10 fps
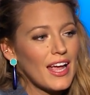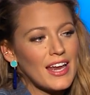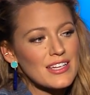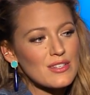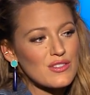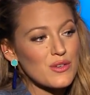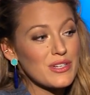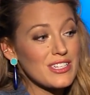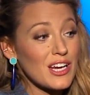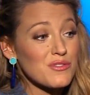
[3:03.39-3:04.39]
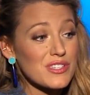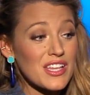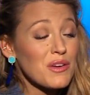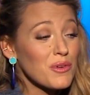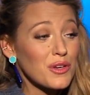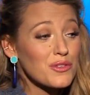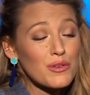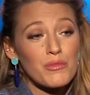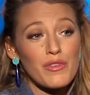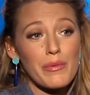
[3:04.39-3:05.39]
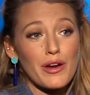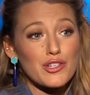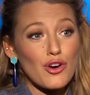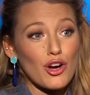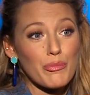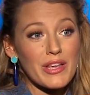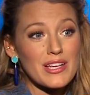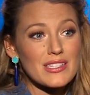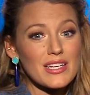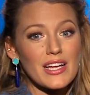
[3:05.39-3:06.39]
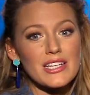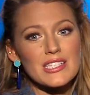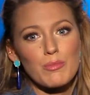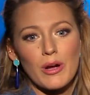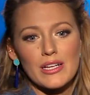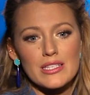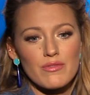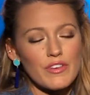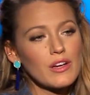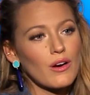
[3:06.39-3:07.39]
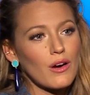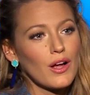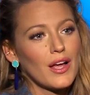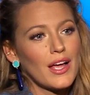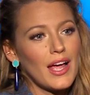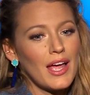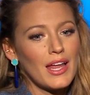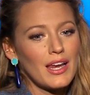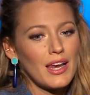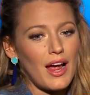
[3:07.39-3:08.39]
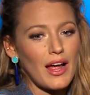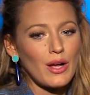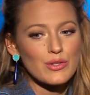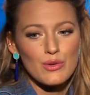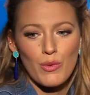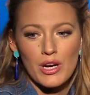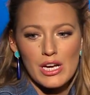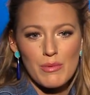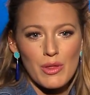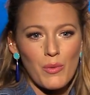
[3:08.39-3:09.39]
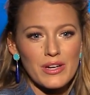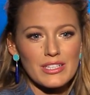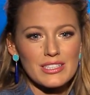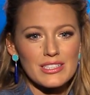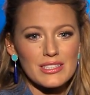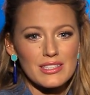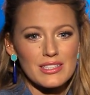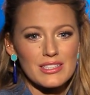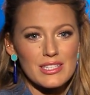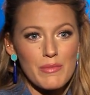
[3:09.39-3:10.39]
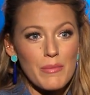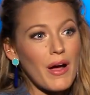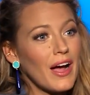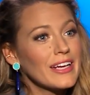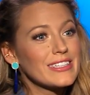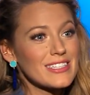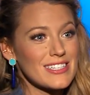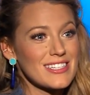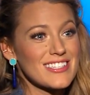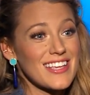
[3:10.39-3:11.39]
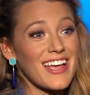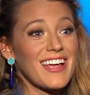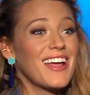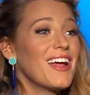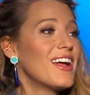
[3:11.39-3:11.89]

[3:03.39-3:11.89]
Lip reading: And it's also a dangerous thing when you do a movie about a shark because it spreads fear, and I also wanted to be the one to be behind it, to say,